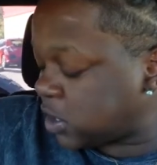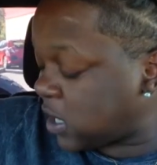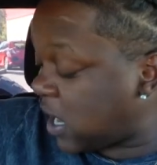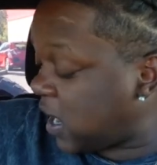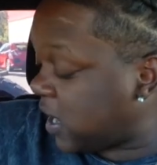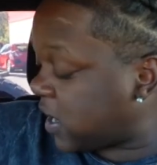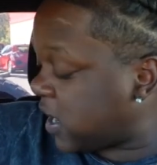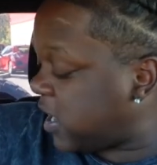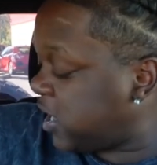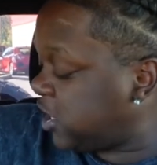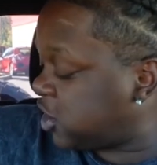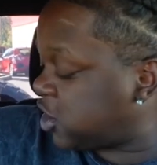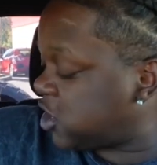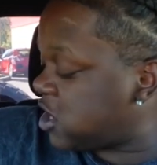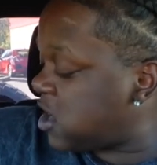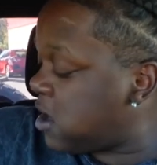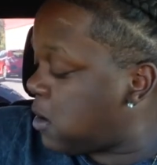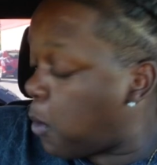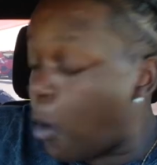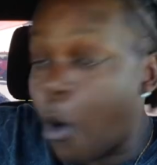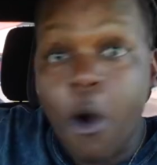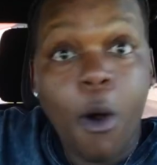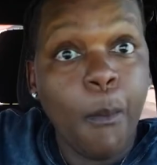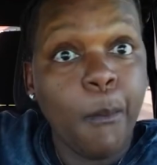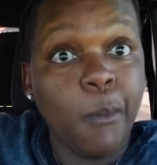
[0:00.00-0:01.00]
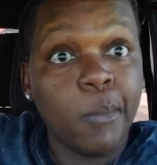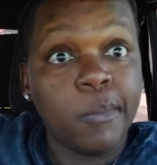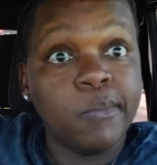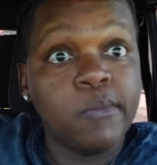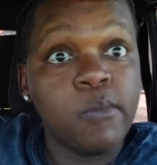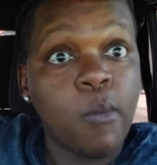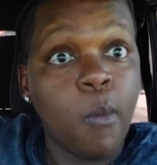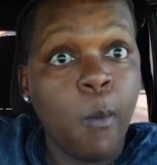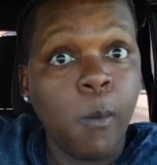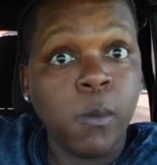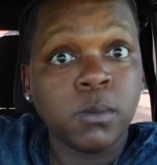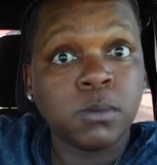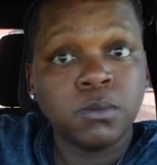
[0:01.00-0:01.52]
I ain't eat shit. Oop.
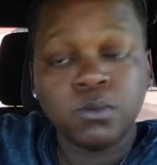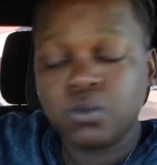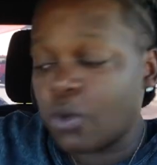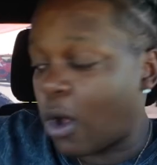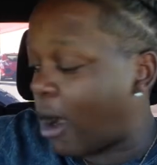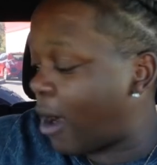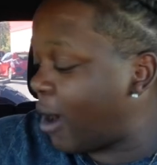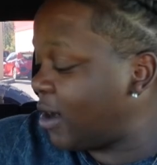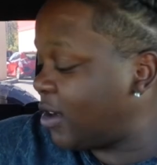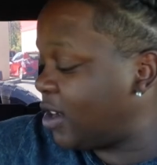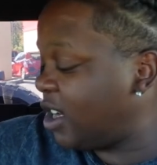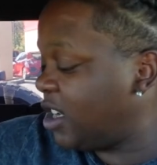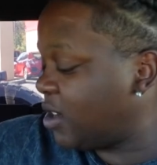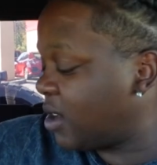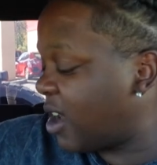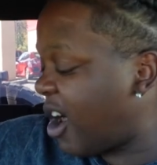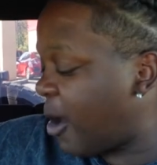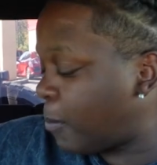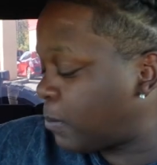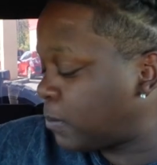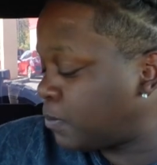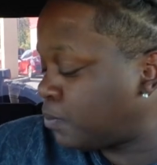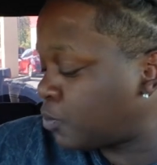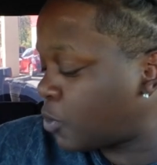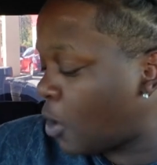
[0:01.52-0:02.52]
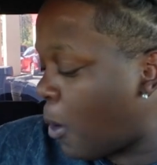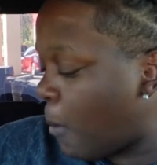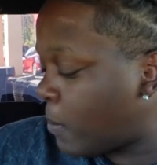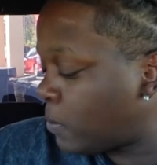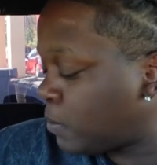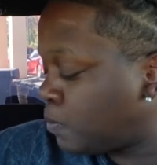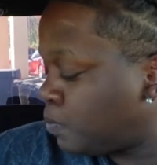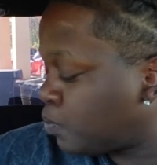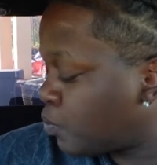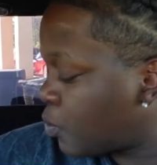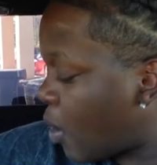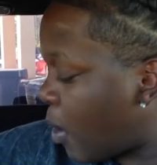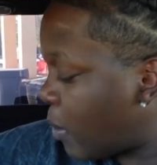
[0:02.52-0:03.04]
I ain't
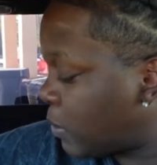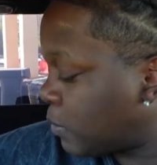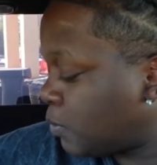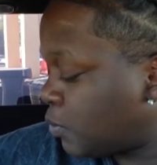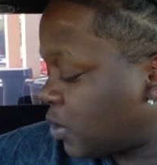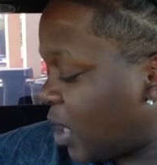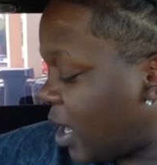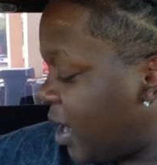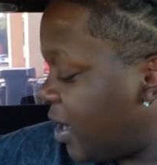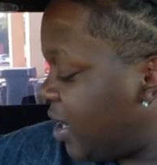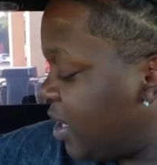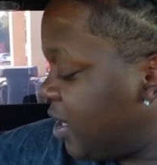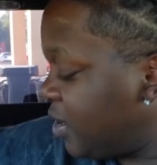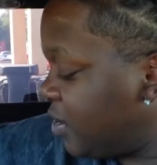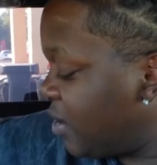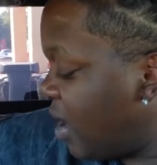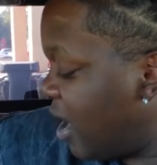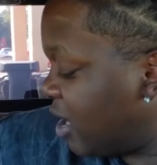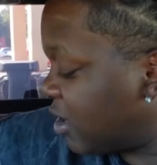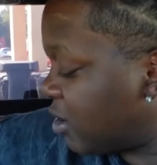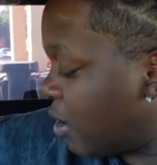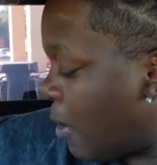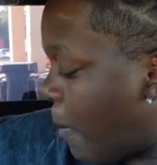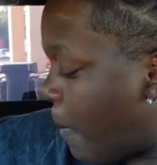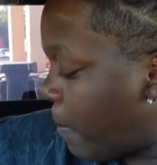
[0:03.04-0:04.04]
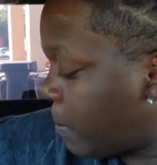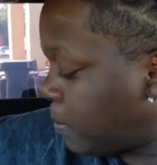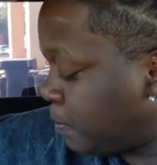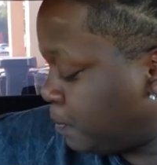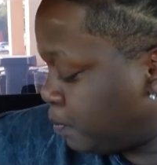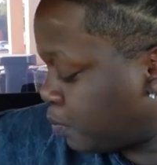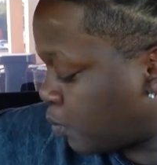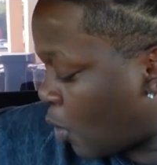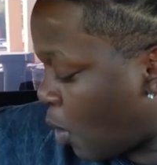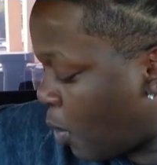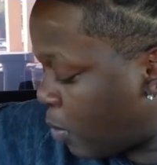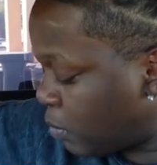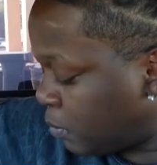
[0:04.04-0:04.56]
eat
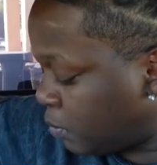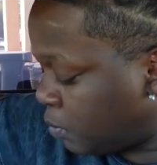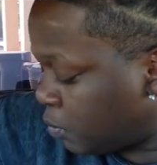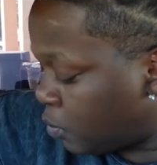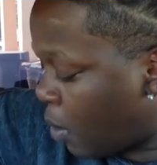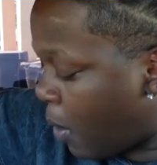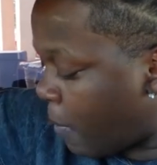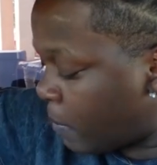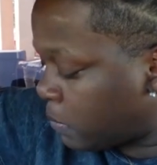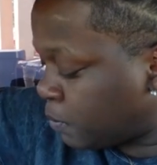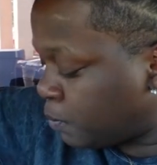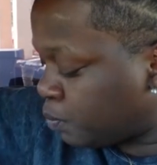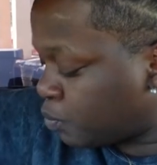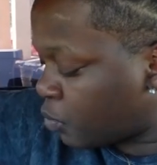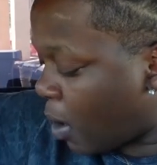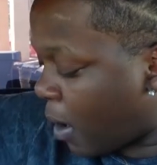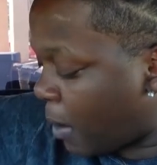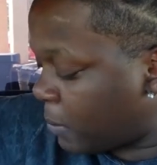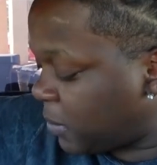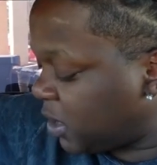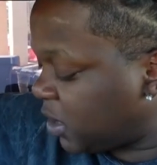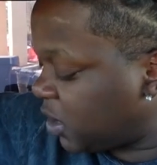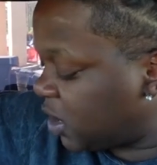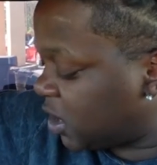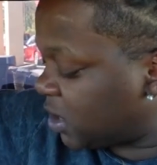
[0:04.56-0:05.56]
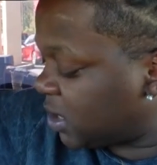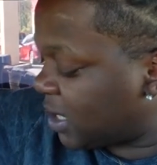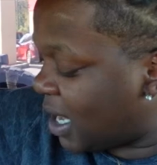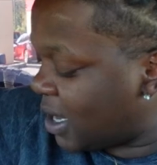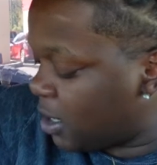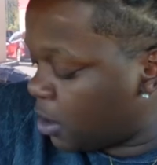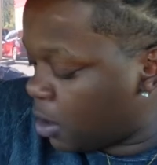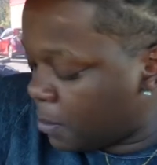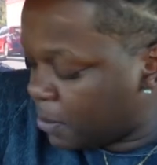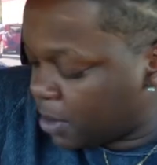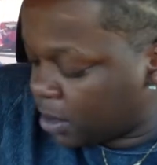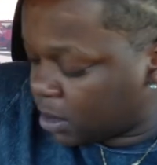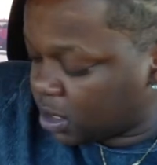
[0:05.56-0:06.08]
nothing. Let me just lay.
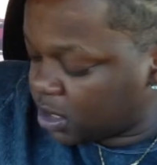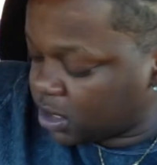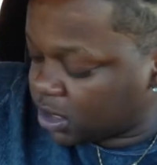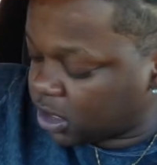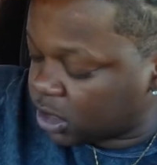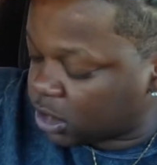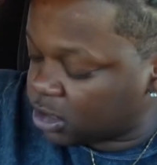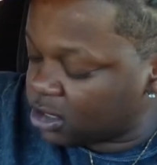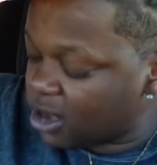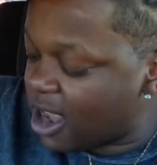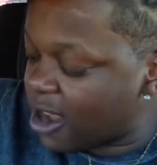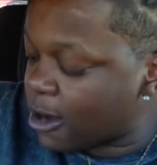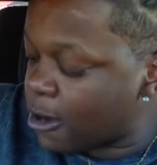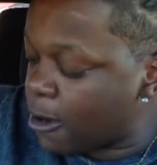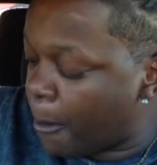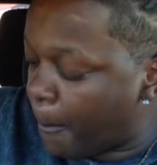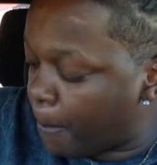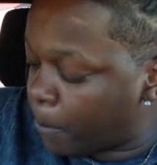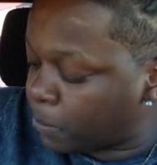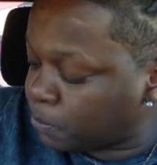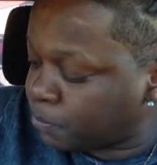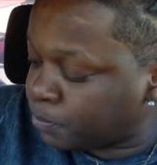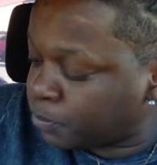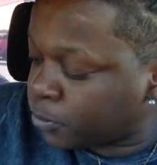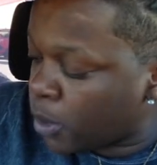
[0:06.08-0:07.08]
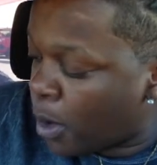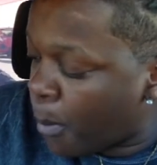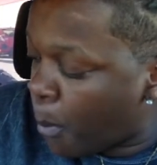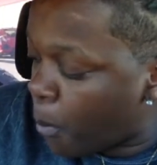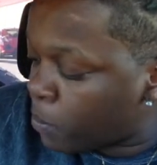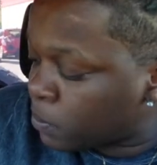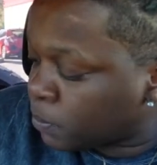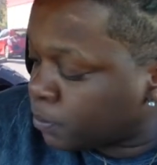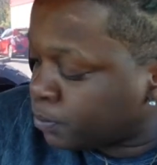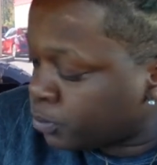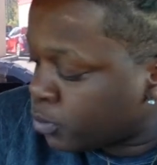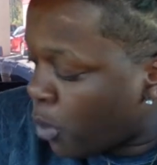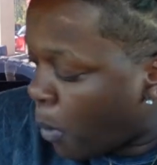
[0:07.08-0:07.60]
I'm gonna be a little snack here.
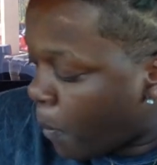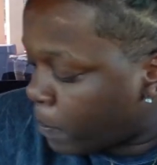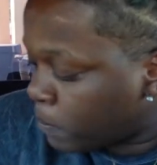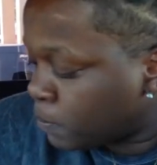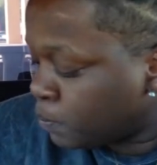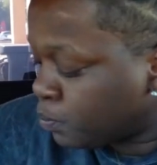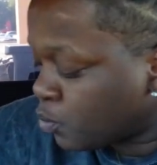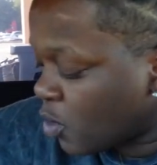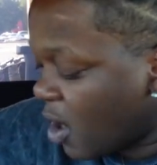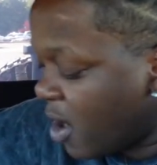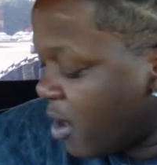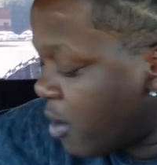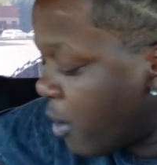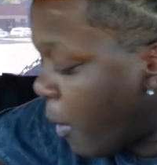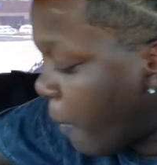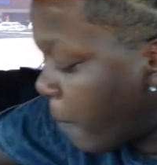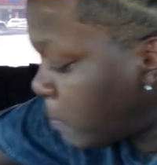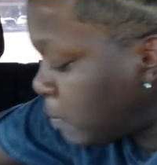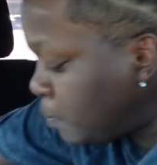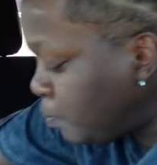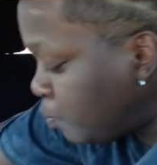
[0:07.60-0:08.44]
Listen.